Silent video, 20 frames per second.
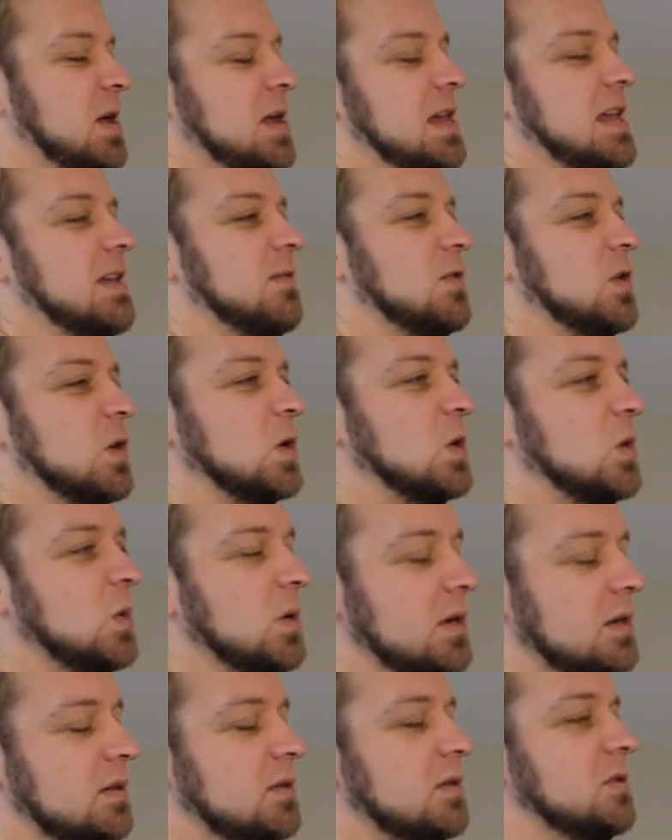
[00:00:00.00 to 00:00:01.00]
if you're
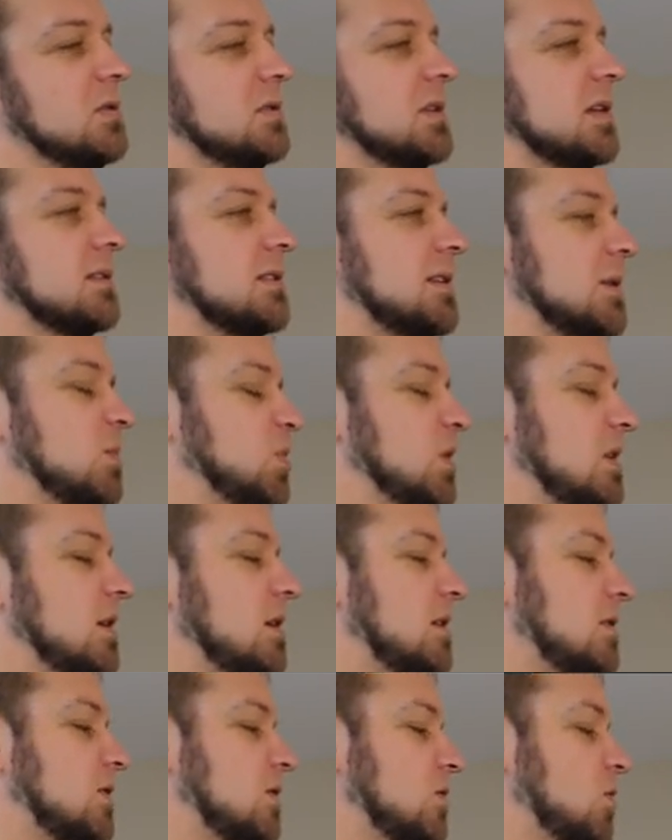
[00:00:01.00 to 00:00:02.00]
going to use S C
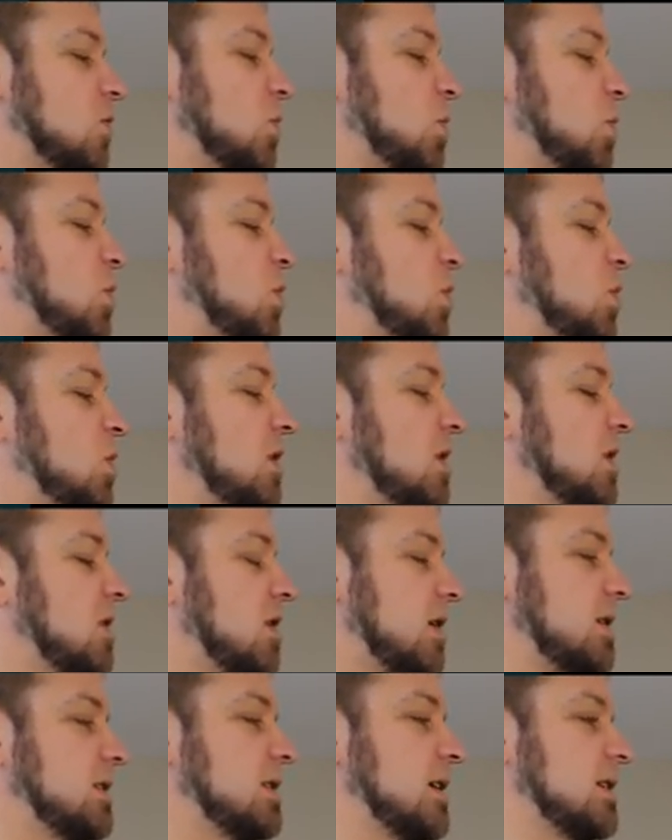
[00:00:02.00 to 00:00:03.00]
P to pull
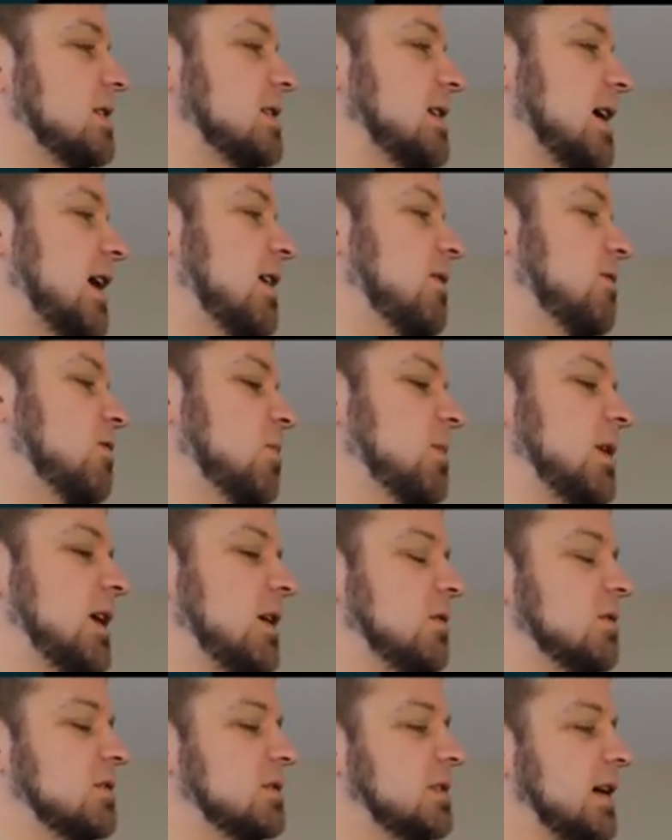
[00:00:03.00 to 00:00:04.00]
content down from an
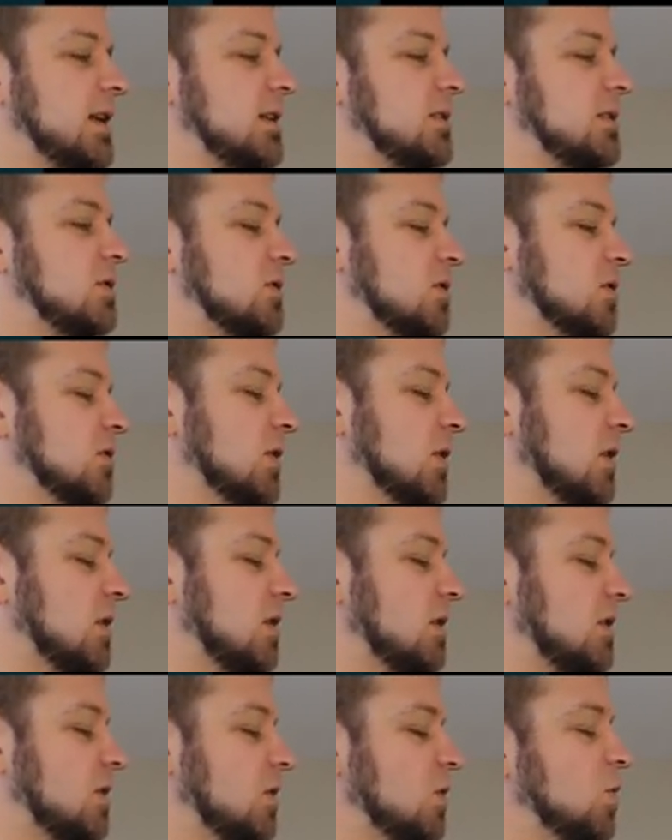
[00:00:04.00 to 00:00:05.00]
outside server,
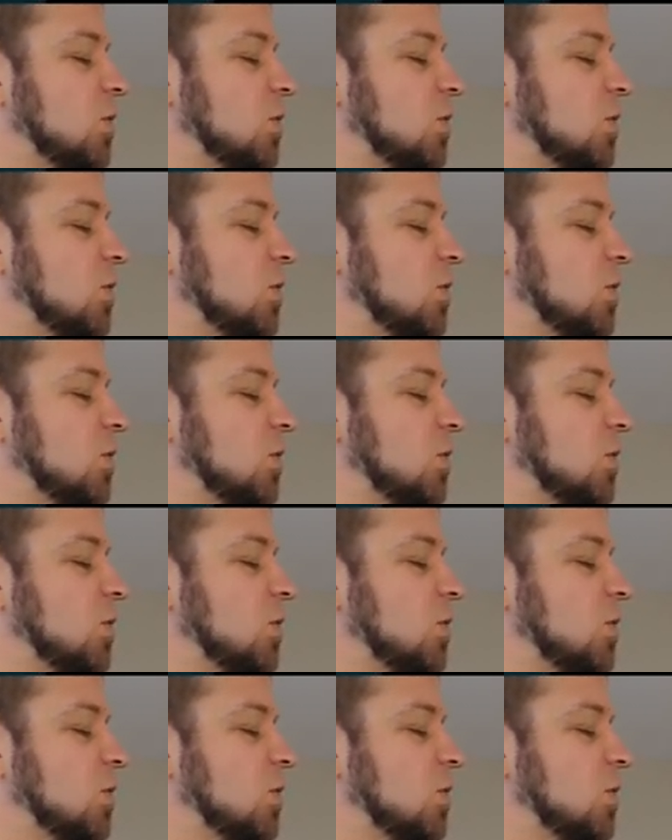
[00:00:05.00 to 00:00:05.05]
you